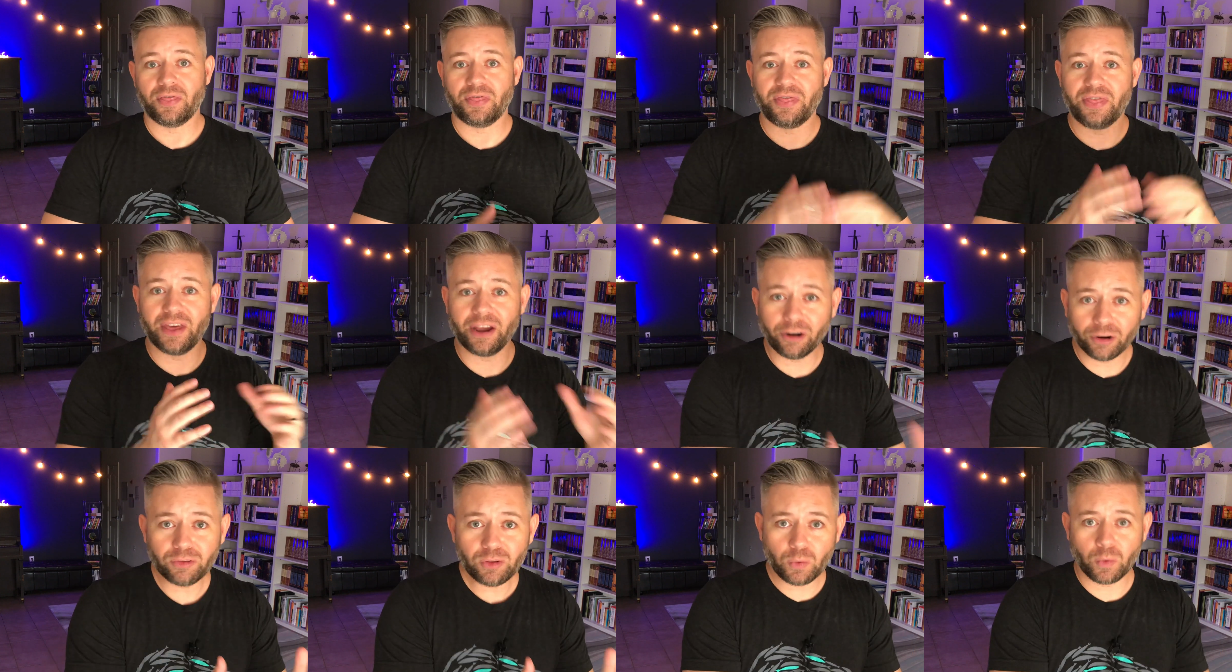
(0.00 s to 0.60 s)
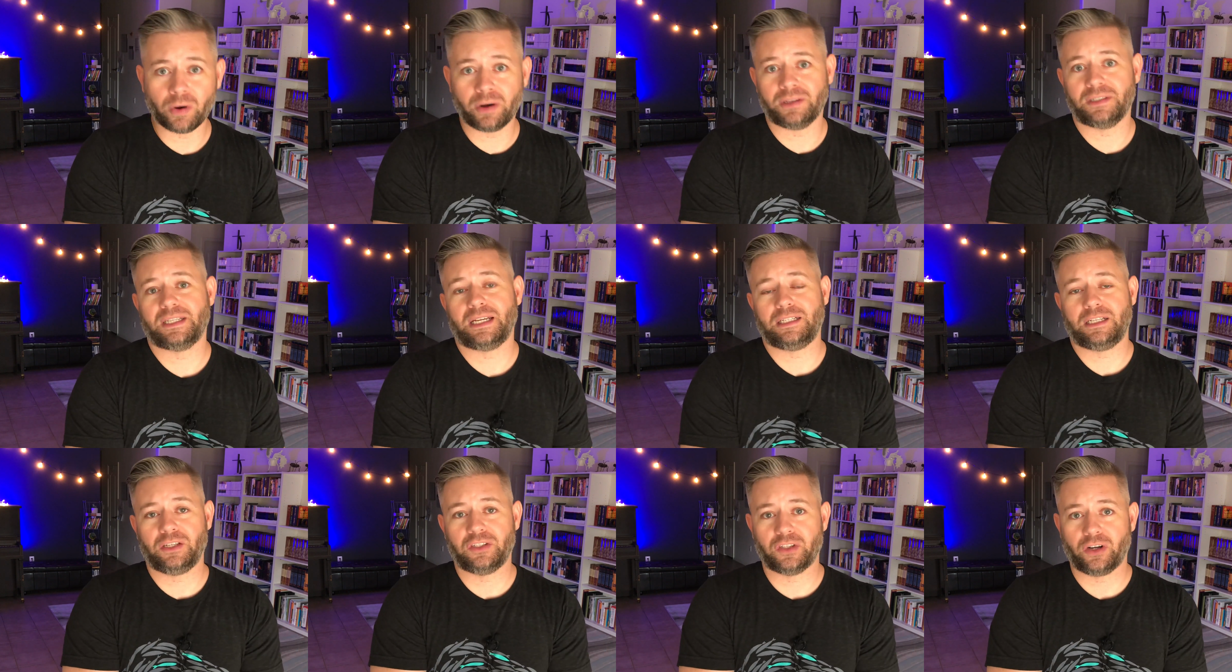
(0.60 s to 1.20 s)
They're the ones
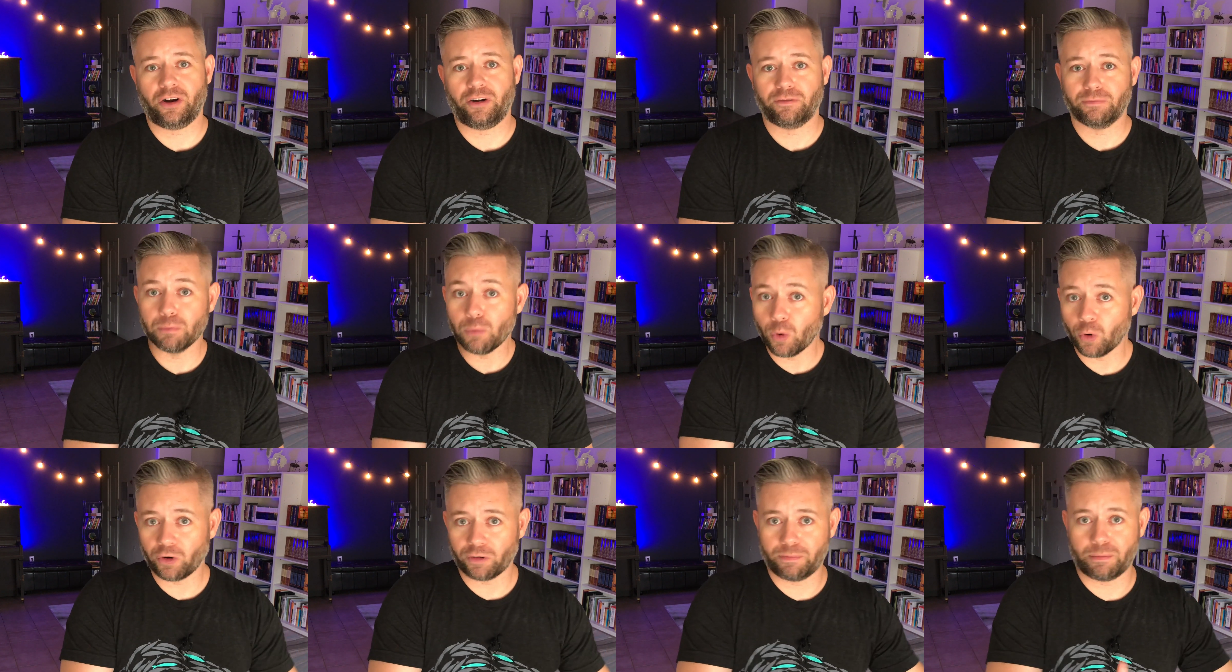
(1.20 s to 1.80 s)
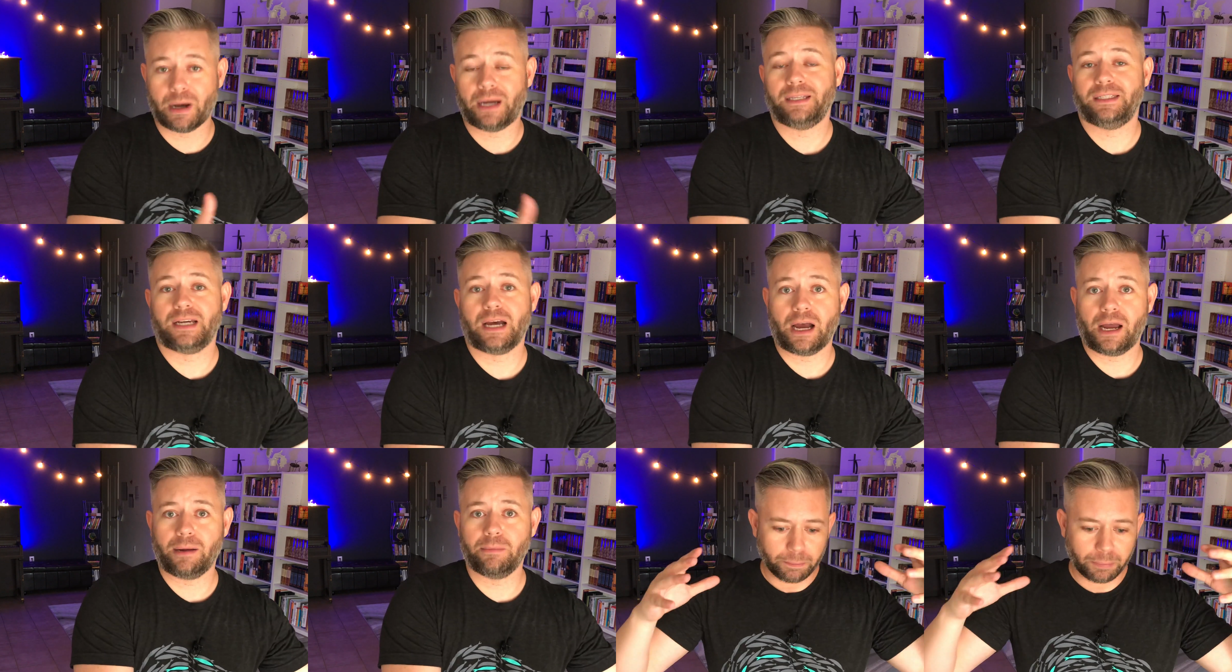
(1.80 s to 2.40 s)
that deserve more of my
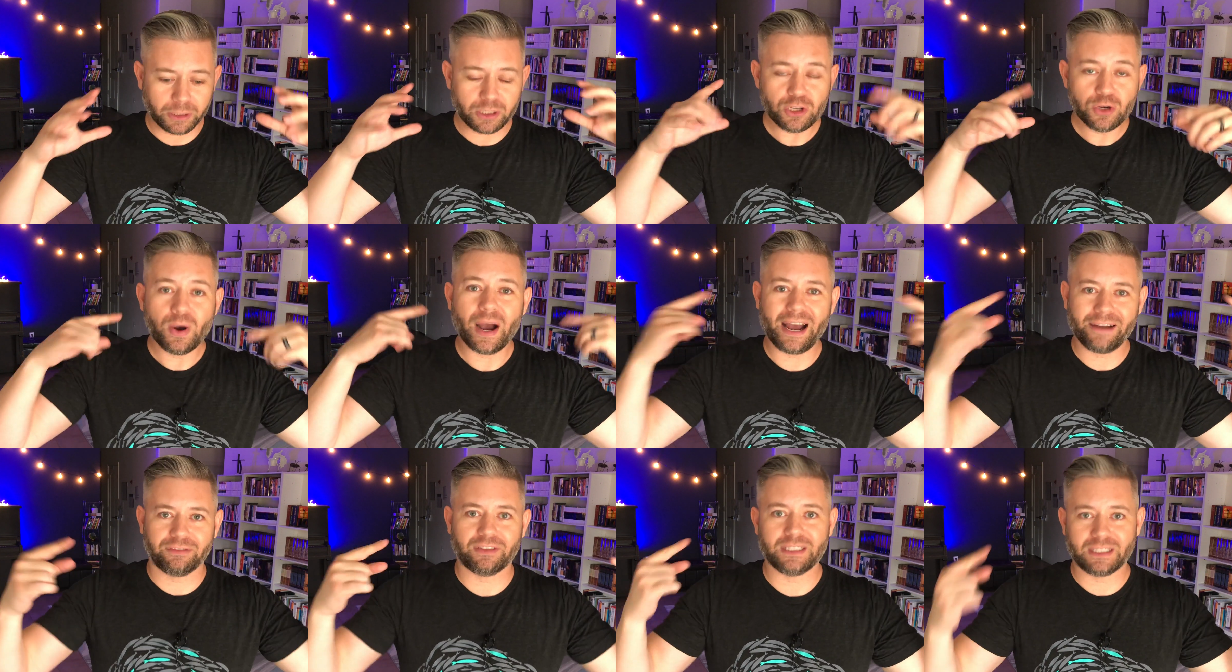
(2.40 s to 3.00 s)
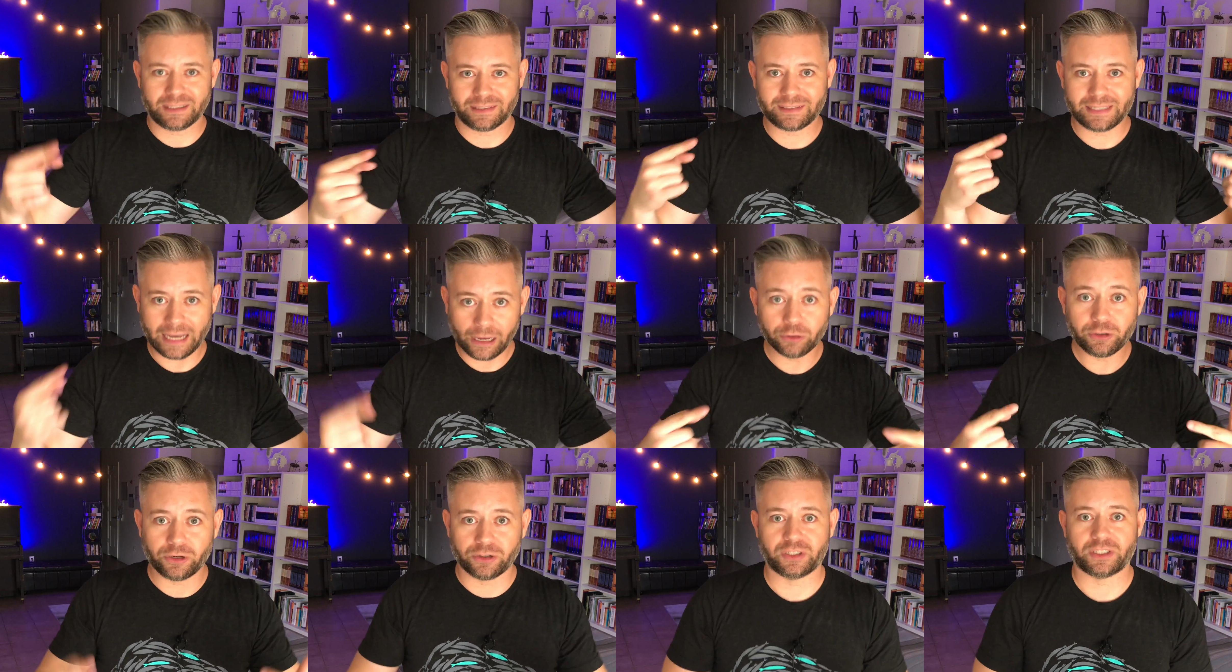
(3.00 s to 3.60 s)
time. But you have to
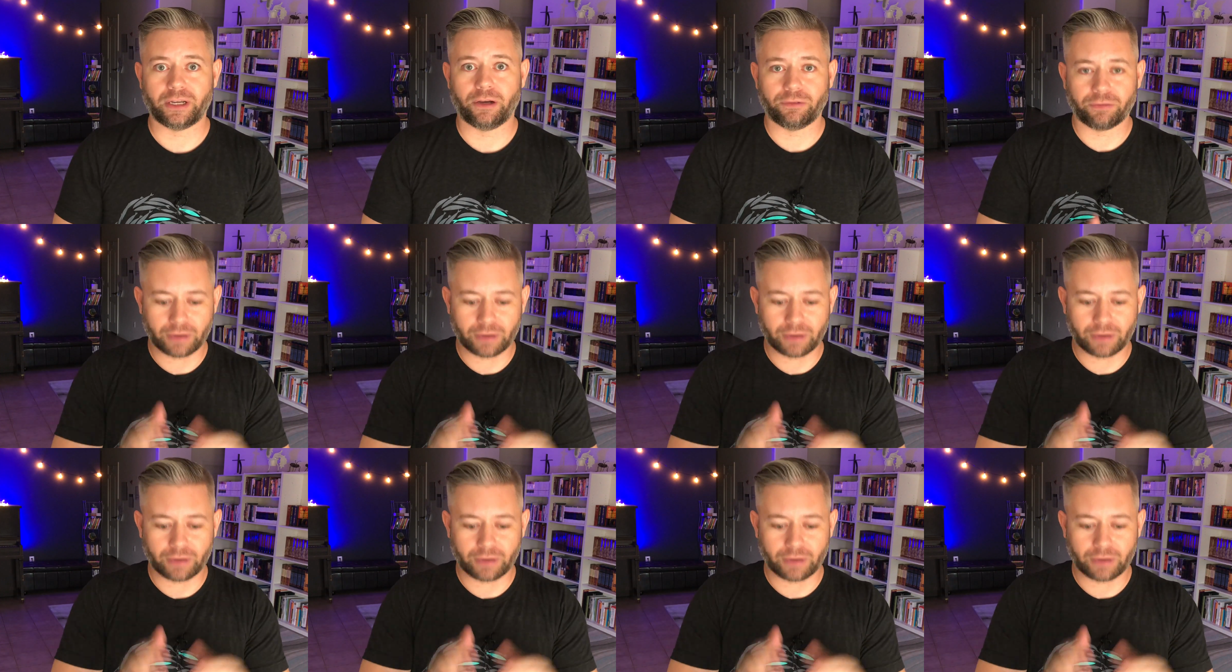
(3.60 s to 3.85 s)
tell yourself,